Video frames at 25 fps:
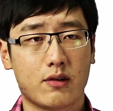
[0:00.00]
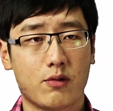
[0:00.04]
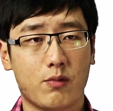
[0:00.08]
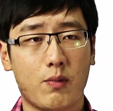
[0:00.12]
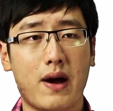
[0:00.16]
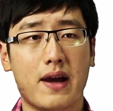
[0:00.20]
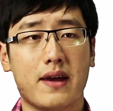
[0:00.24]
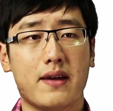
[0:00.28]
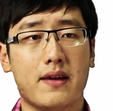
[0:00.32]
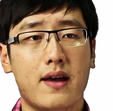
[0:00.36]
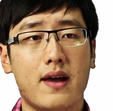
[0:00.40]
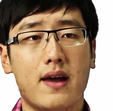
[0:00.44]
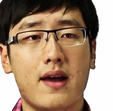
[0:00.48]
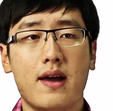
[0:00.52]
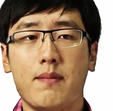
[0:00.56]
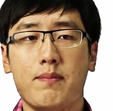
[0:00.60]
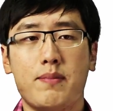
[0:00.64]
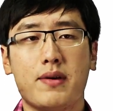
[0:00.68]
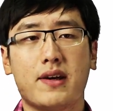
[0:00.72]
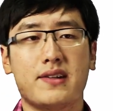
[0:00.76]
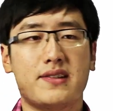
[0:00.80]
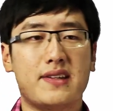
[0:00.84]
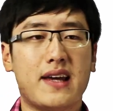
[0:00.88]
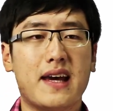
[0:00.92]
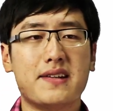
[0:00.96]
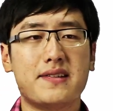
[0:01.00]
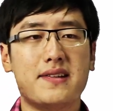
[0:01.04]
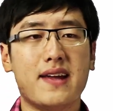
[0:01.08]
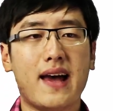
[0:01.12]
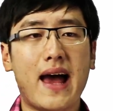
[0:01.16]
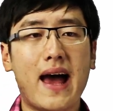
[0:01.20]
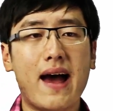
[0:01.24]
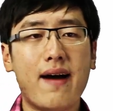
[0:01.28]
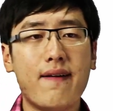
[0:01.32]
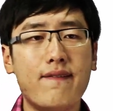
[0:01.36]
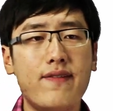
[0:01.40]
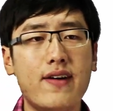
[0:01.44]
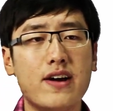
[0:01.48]
Why? Because as the
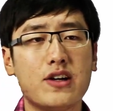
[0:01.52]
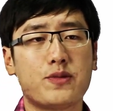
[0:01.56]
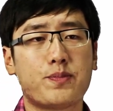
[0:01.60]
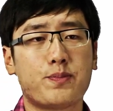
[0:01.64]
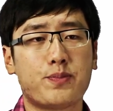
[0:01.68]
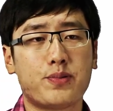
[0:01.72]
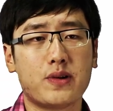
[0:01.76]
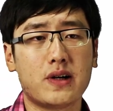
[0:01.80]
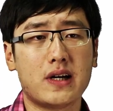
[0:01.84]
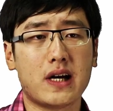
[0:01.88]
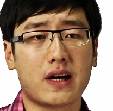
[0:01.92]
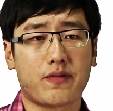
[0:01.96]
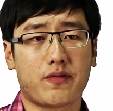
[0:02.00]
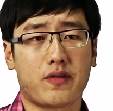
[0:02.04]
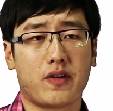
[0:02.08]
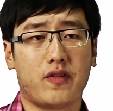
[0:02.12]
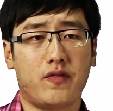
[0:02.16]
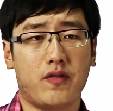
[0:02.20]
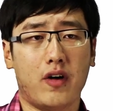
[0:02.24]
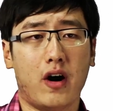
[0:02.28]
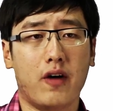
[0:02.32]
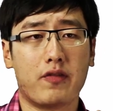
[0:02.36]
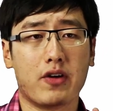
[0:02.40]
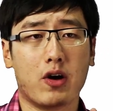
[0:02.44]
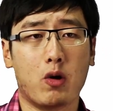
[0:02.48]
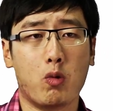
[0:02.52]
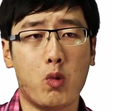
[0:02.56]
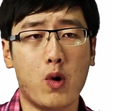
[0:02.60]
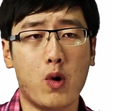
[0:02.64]
average product of your